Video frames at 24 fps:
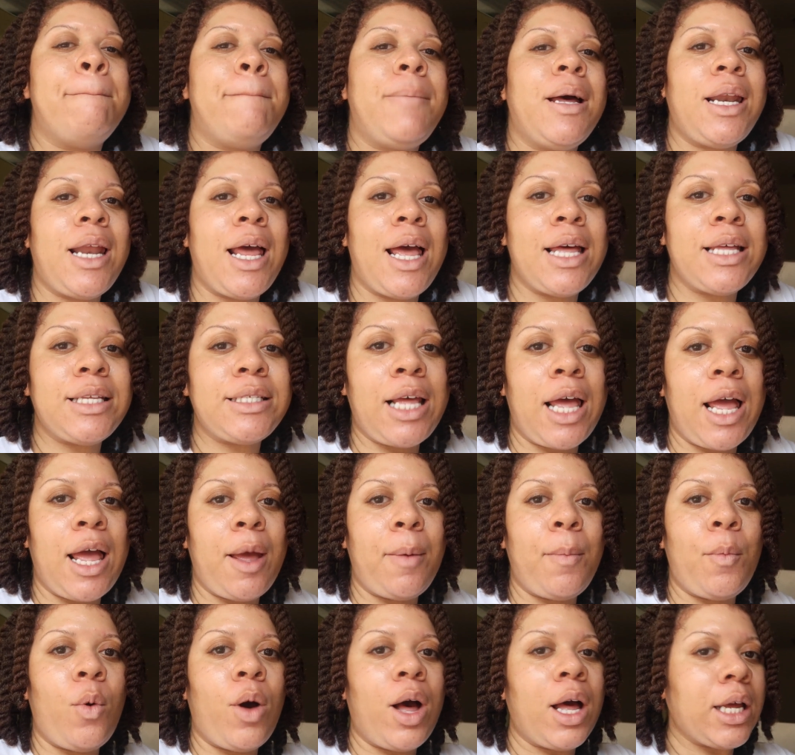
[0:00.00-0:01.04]
But as
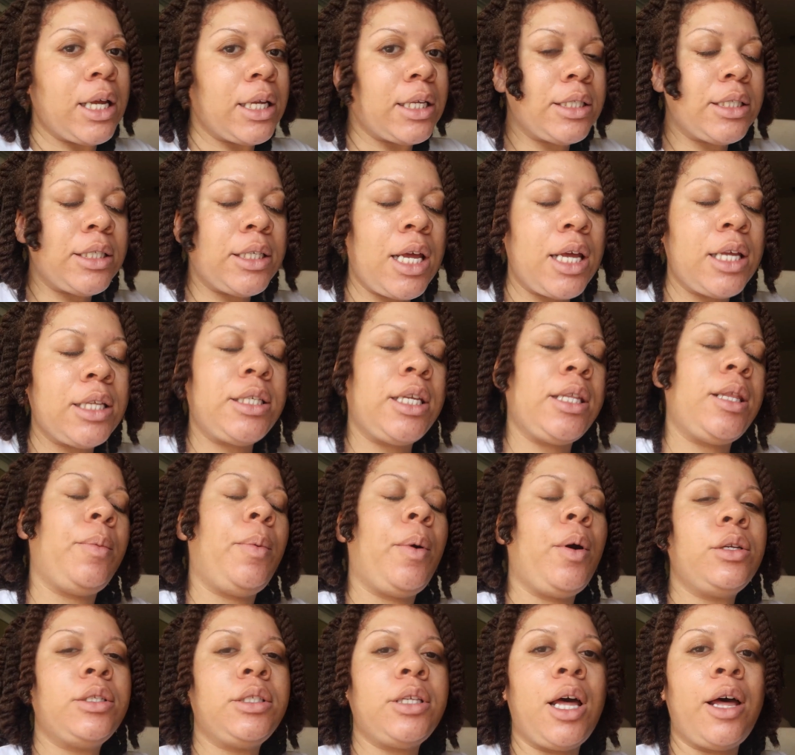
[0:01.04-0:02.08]
I'm walking to the
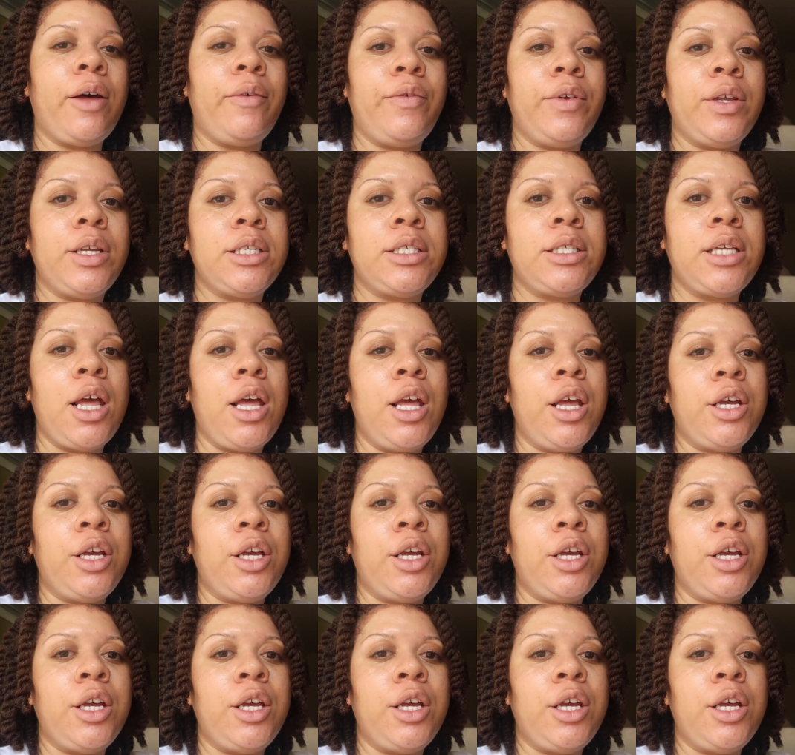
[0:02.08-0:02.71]
post office,